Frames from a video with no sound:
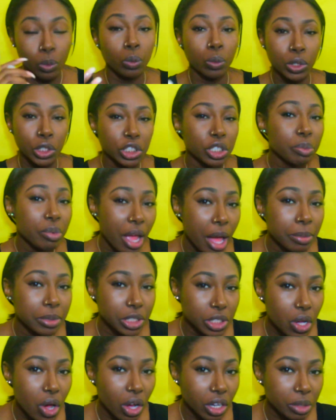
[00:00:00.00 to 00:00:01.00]
we should
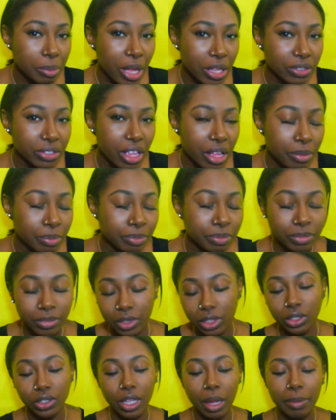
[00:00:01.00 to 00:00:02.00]
probably talk about something.
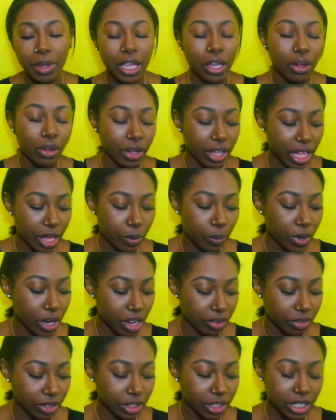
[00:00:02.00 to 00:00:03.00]
So I'm like, okay,
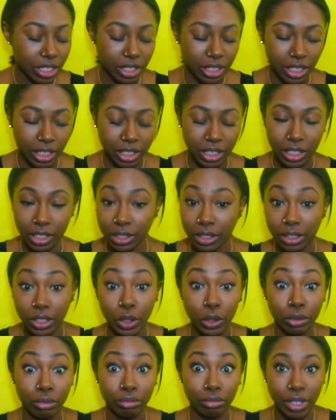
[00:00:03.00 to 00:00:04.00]
whatever. This nigga is
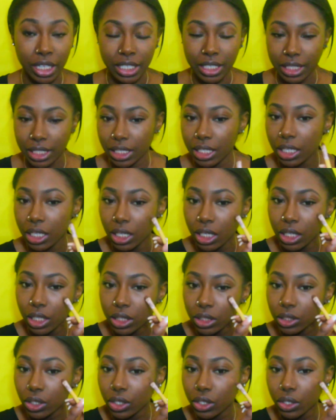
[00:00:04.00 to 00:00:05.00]
crazy.
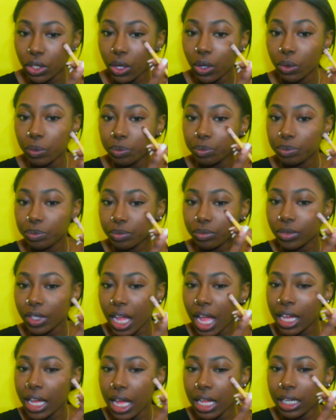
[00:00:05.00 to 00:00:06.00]
So, you know,
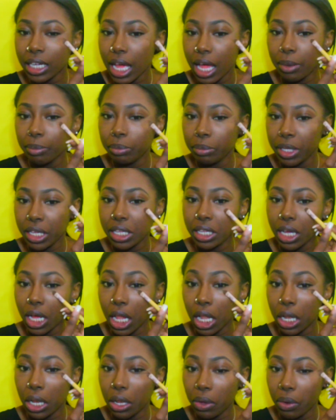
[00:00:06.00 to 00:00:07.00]
I kind of got me
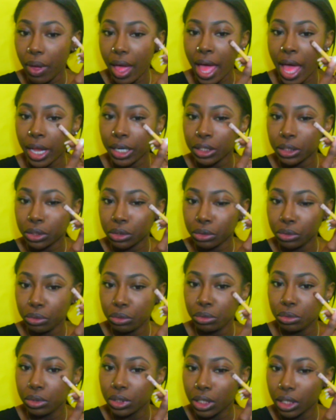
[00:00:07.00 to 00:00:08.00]
a little
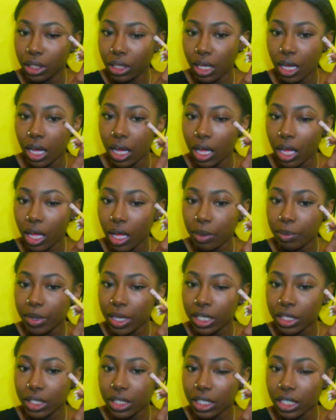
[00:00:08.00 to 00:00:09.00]
attitude
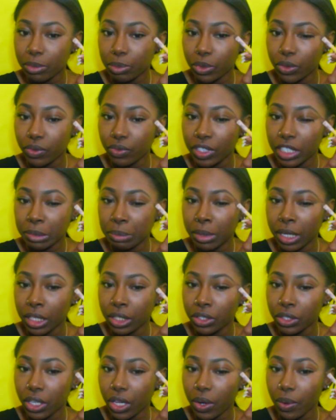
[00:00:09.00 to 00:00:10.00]
into the movies.
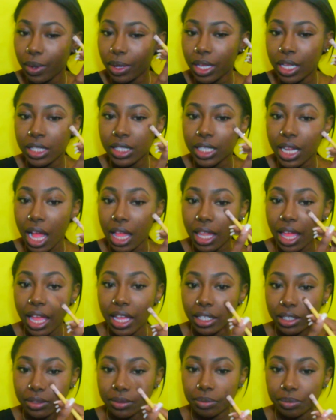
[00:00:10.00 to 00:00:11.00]
But, you know, it's not
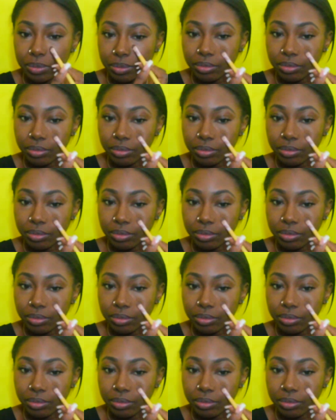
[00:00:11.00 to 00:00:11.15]
like